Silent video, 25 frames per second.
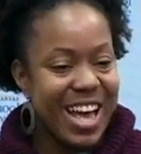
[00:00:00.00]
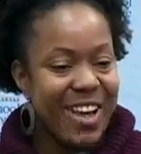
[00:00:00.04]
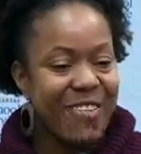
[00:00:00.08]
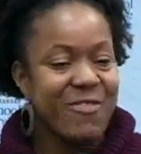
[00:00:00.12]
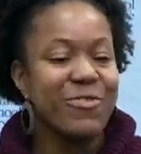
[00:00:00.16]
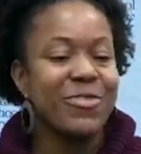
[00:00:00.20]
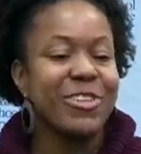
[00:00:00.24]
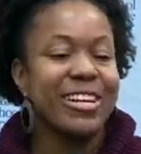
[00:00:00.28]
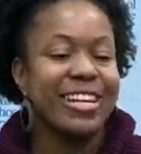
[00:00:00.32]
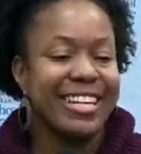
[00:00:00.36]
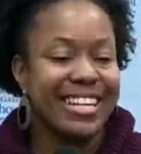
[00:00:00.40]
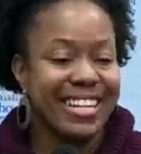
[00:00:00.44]

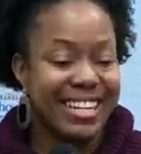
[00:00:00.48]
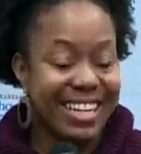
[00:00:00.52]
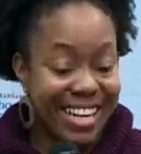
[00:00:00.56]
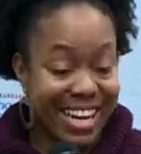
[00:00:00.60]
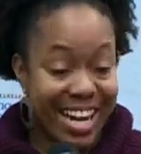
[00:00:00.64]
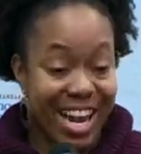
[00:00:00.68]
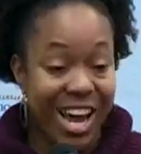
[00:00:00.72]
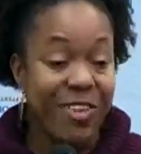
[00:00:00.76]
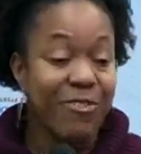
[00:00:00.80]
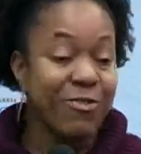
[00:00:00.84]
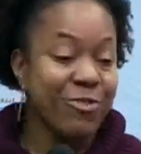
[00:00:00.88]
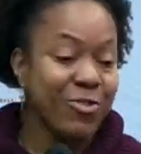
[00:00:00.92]

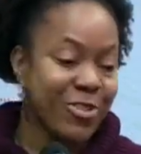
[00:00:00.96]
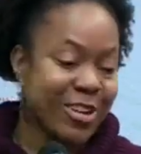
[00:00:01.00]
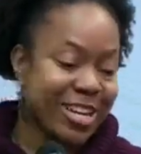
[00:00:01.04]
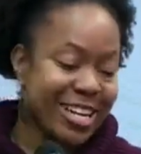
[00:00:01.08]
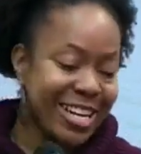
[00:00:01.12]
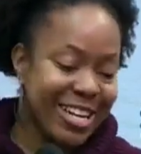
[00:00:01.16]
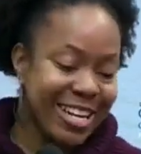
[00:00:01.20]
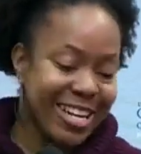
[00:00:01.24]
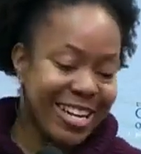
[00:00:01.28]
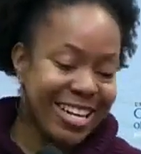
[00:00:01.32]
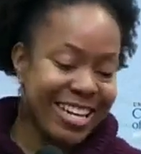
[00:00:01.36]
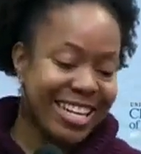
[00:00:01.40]
Every
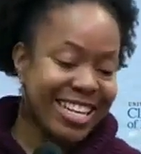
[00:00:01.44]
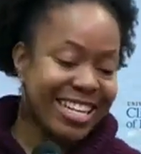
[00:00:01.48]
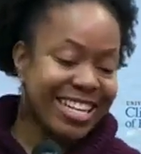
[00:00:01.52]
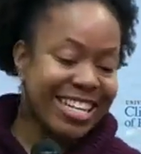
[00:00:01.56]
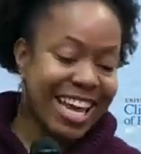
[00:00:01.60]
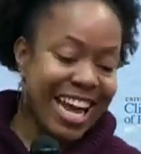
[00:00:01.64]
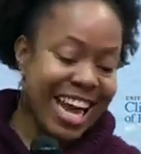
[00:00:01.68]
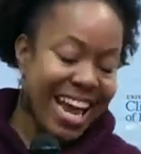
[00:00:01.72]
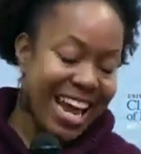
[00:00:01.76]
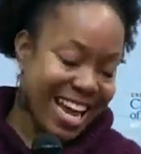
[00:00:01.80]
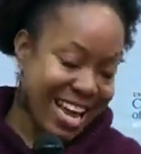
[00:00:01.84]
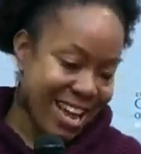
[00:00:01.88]

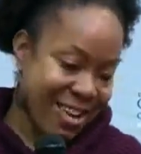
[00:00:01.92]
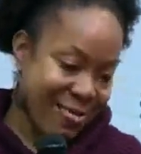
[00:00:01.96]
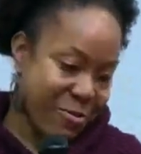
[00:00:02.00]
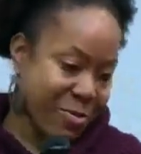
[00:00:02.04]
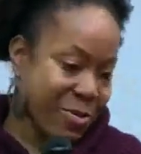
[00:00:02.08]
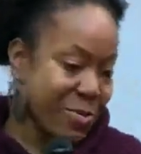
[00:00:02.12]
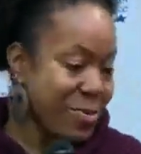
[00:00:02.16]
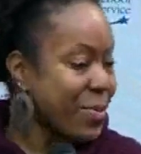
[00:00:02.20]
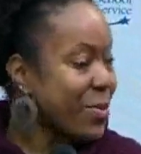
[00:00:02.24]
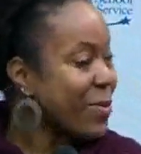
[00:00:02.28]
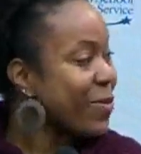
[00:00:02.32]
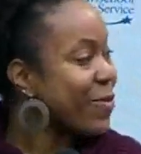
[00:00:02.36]
day,
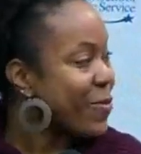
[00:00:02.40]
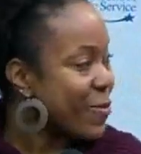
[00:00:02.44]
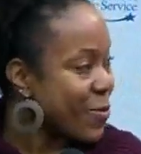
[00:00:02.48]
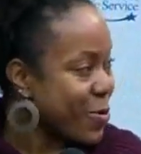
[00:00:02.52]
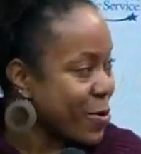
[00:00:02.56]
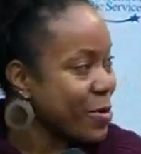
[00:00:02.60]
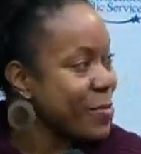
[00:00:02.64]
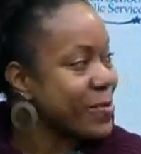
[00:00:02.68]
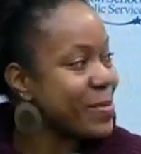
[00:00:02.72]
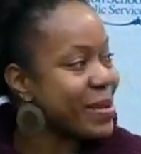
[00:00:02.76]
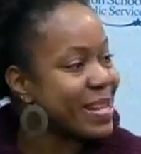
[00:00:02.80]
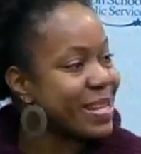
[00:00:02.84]
every
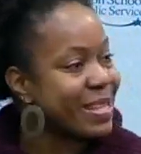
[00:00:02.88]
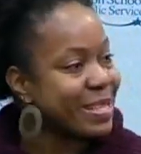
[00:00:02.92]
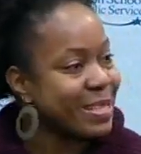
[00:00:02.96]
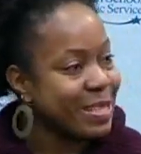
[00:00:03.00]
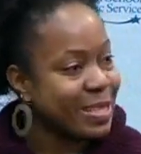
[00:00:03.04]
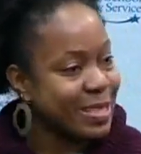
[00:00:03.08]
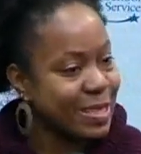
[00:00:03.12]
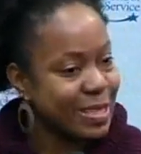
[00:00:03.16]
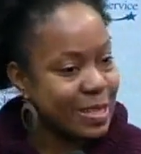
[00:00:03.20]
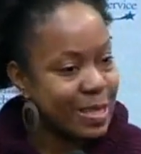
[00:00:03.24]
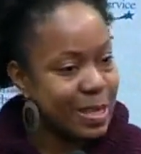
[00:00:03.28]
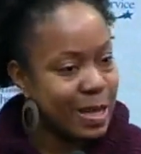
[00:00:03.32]

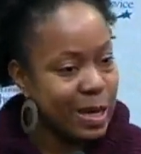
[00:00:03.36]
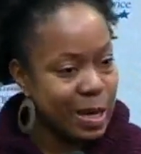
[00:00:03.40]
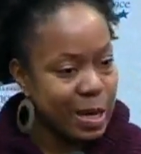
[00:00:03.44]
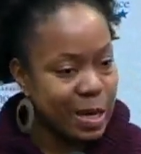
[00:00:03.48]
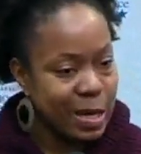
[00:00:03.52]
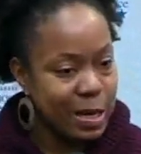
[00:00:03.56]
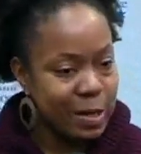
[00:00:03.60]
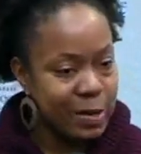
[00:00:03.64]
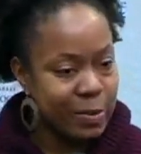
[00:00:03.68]
performance.